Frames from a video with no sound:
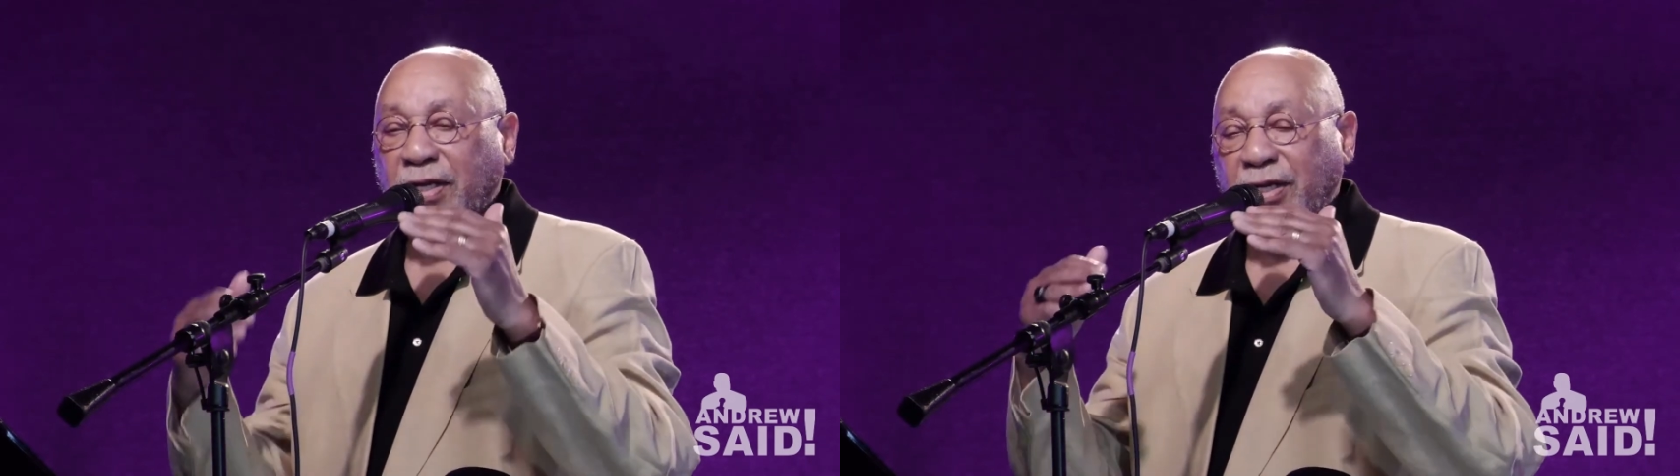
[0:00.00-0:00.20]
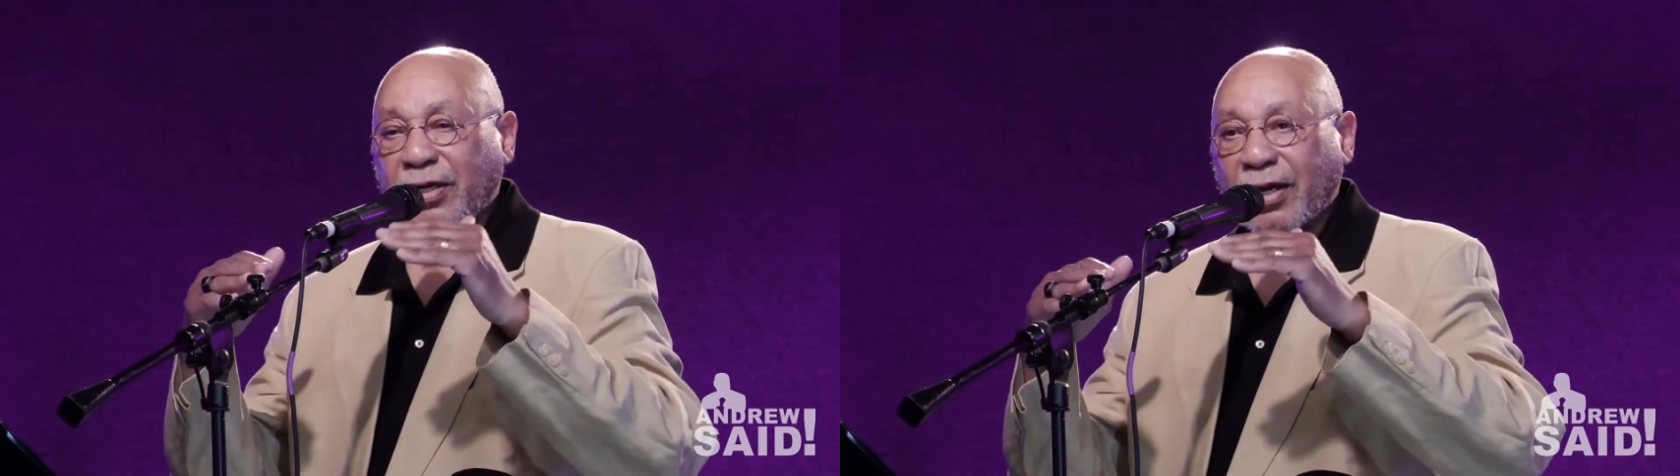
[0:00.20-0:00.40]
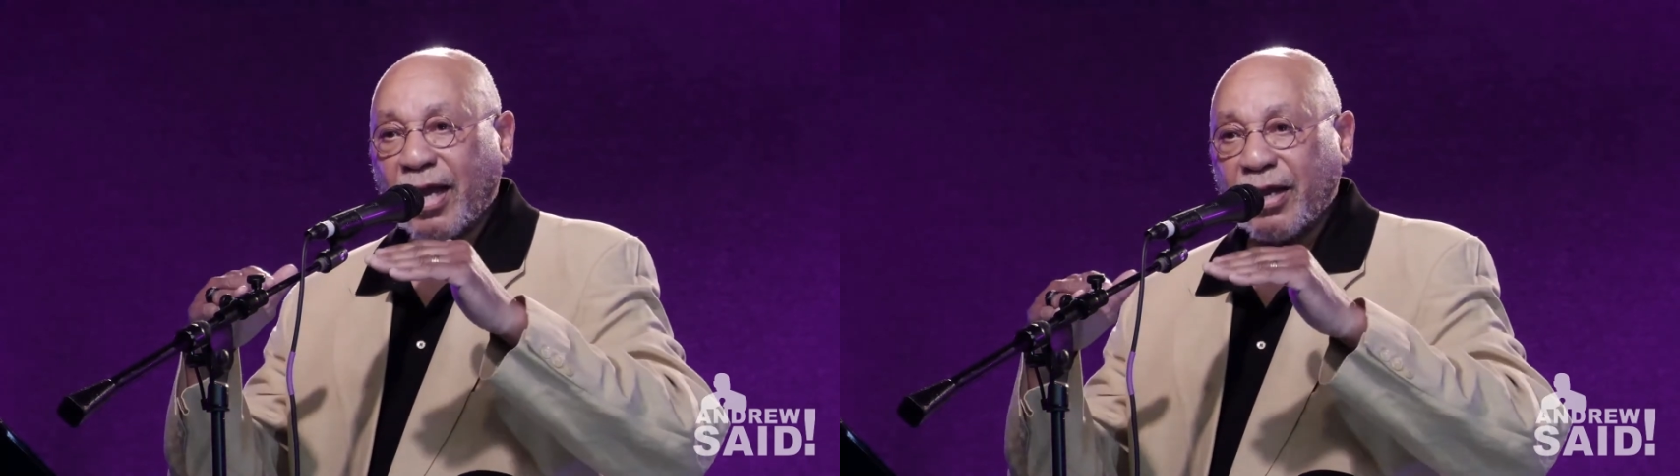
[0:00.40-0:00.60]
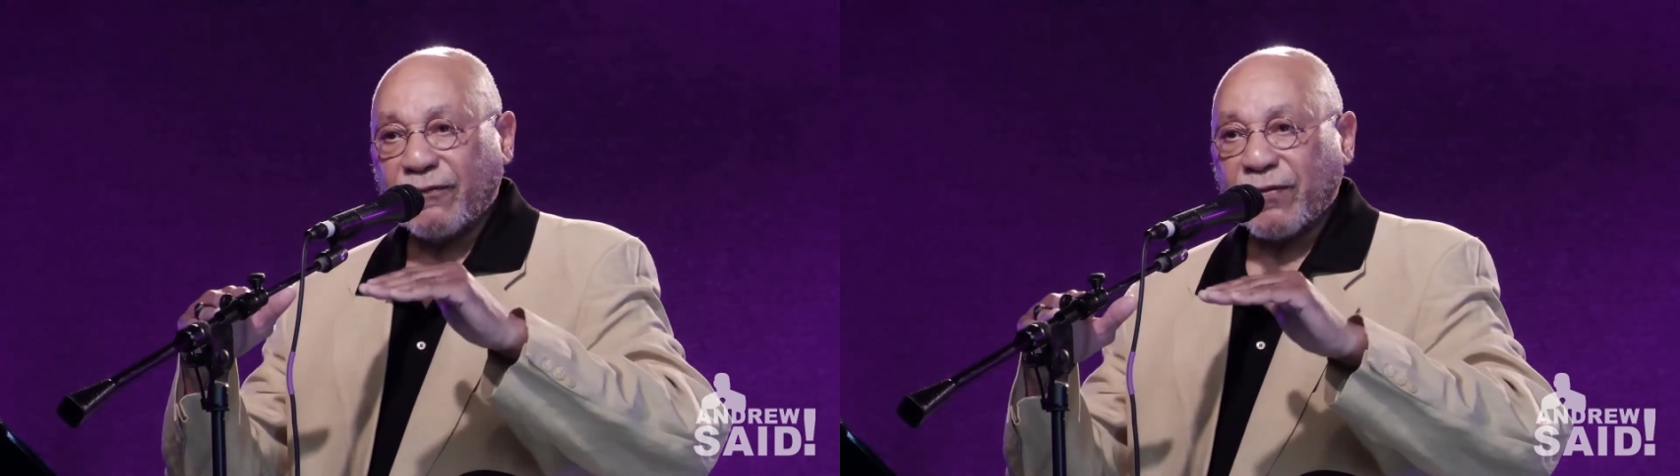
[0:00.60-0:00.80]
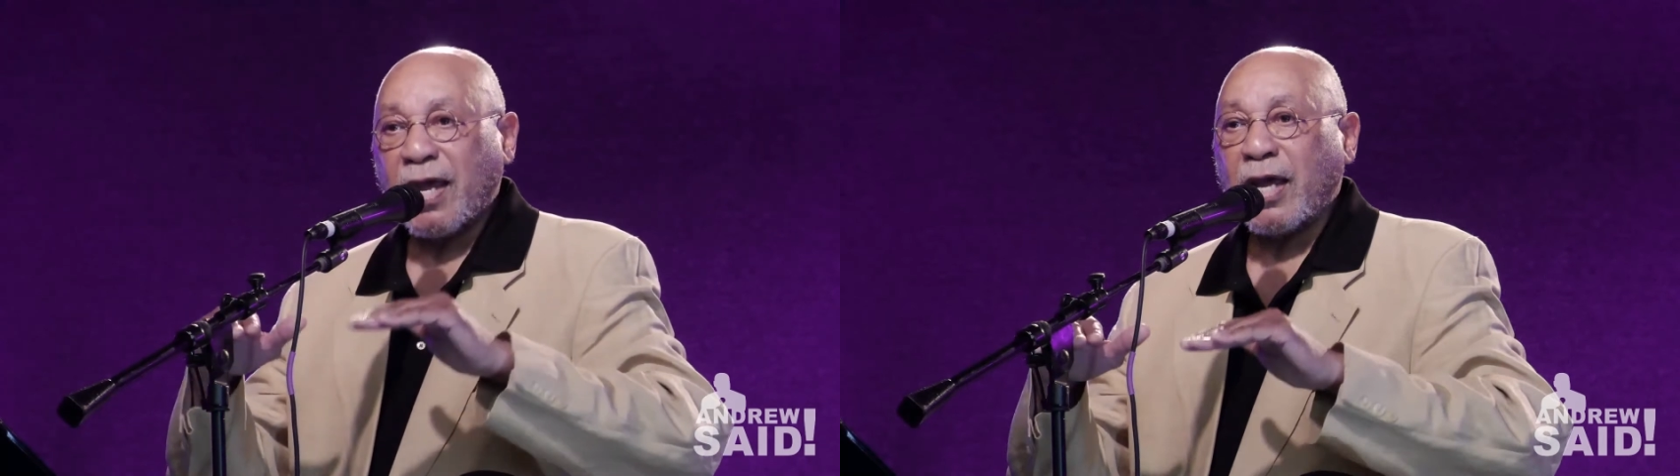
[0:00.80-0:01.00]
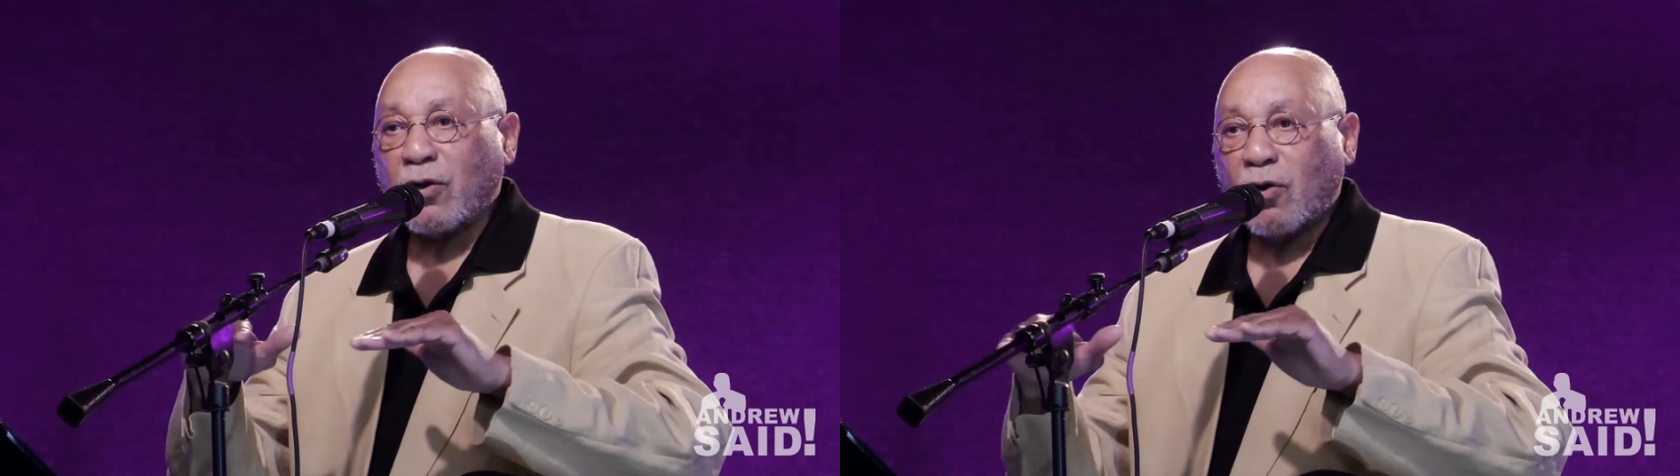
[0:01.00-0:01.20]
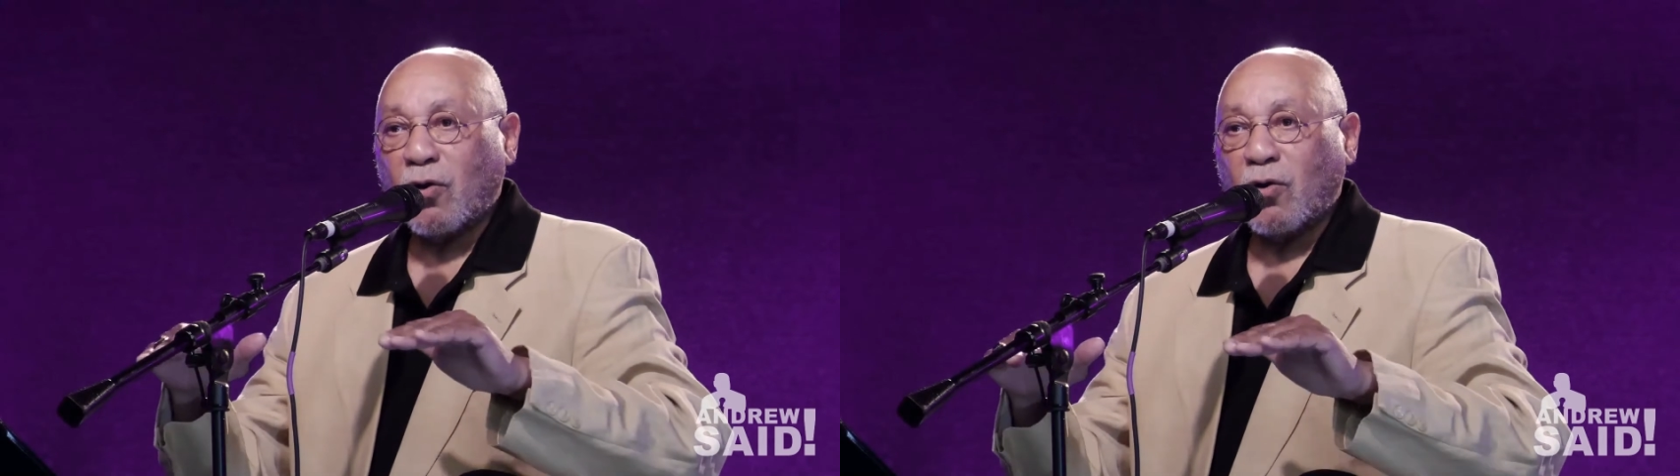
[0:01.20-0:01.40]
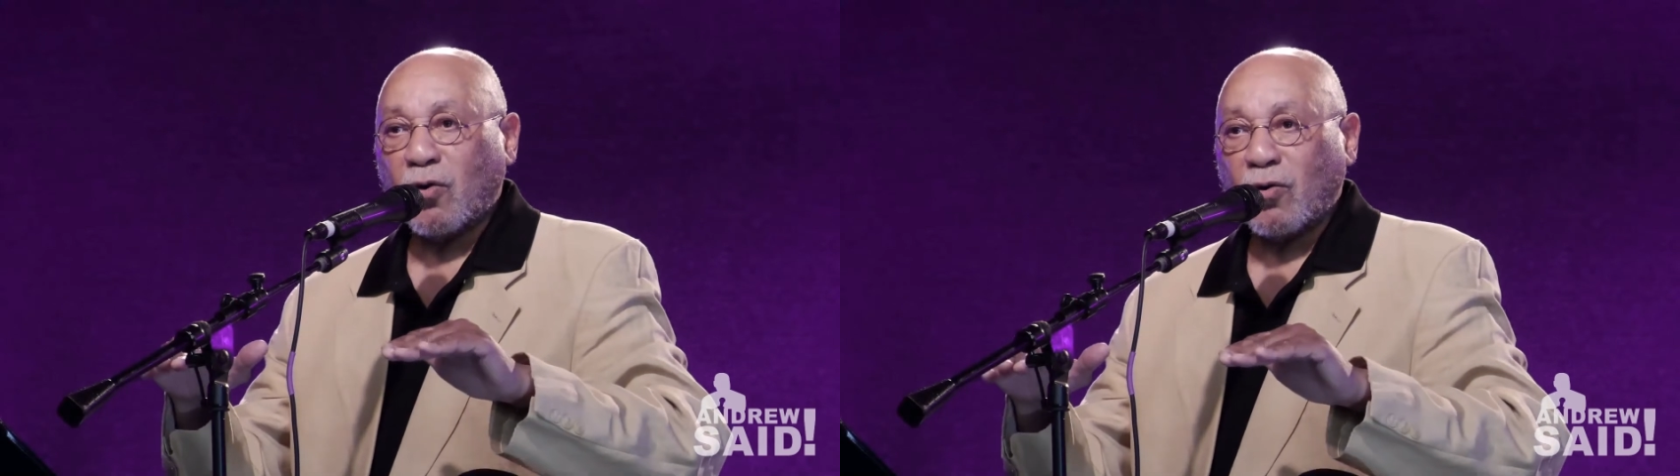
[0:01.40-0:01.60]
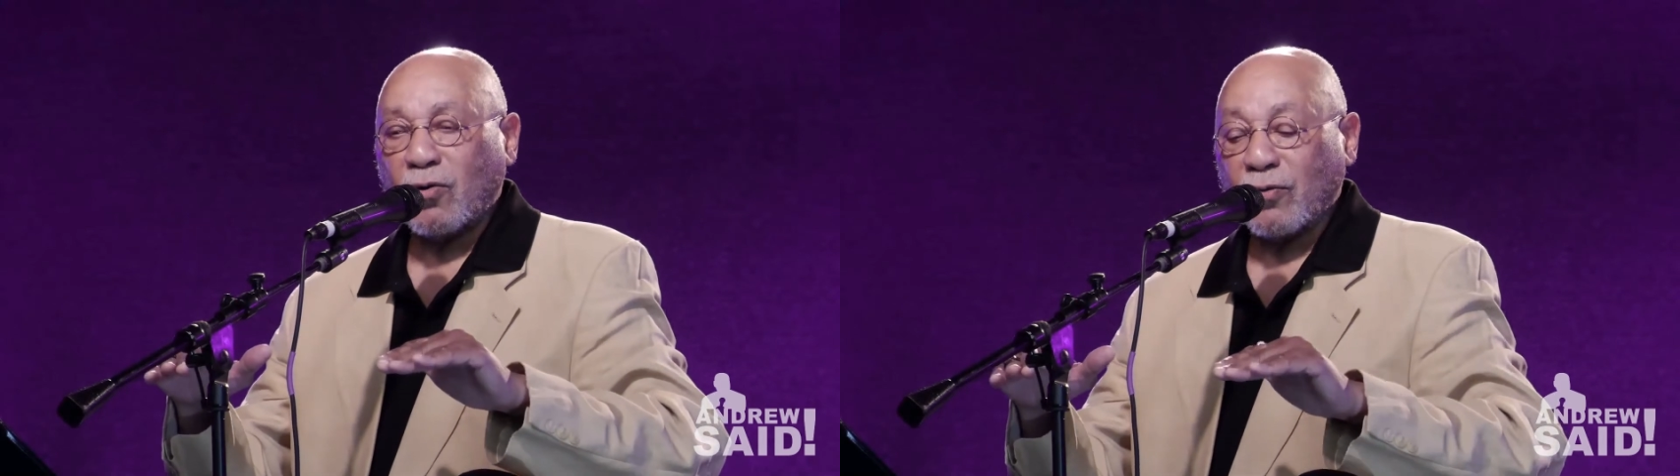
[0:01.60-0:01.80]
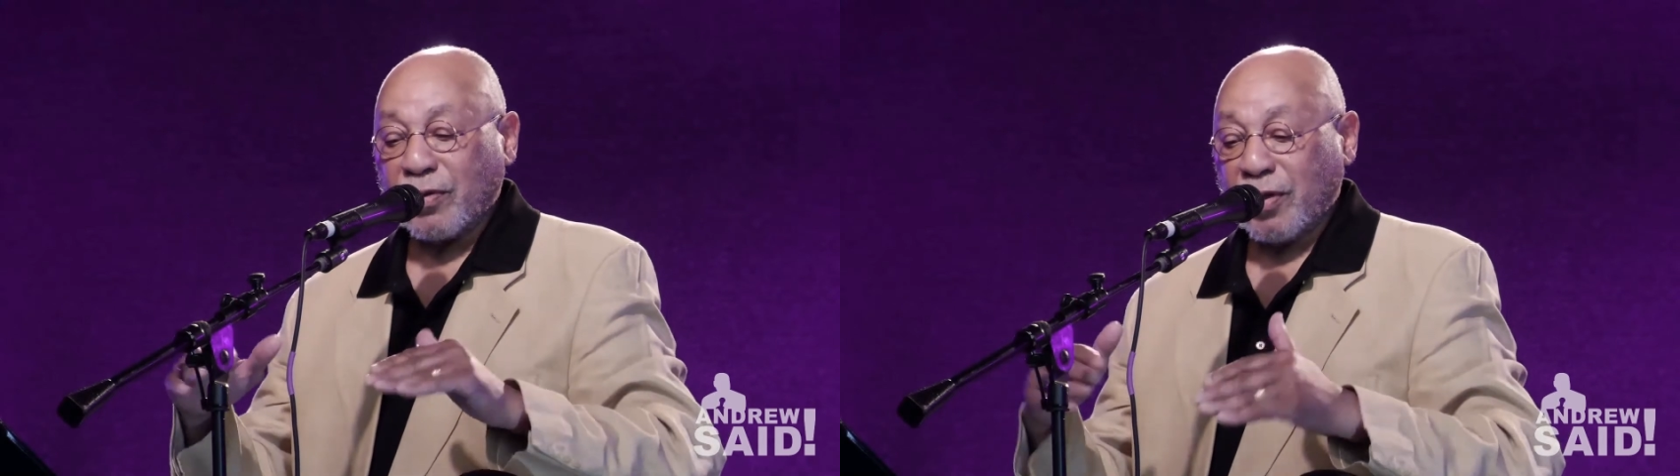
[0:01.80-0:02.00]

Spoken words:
in life at all,